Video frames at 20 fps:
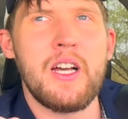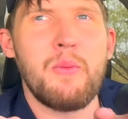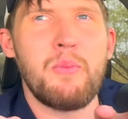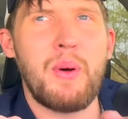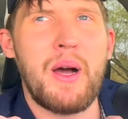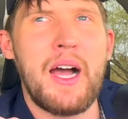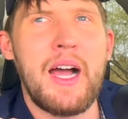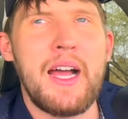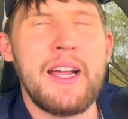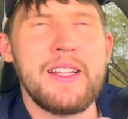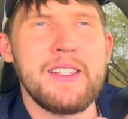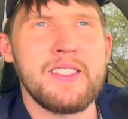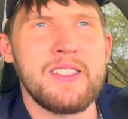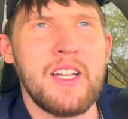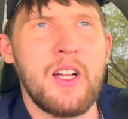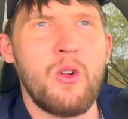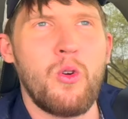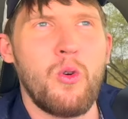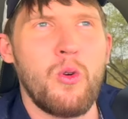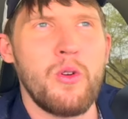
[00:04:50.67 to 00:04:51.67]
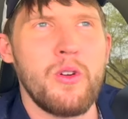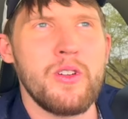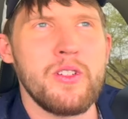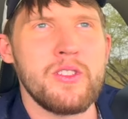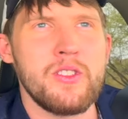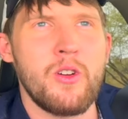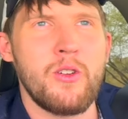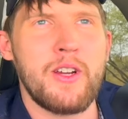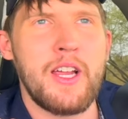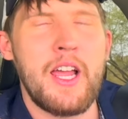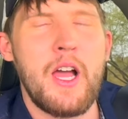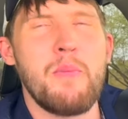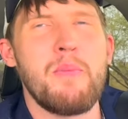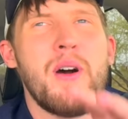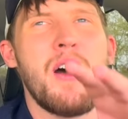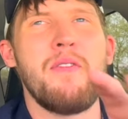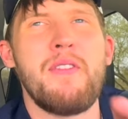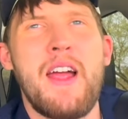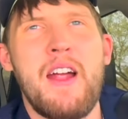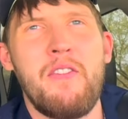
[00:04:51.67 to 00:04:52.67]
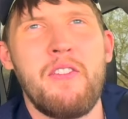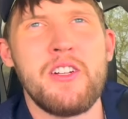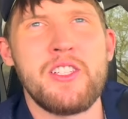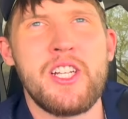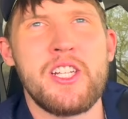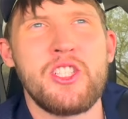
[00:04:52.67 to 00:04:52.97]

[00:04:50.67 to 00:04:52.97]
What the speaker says: buy and sell orders, okay, above average.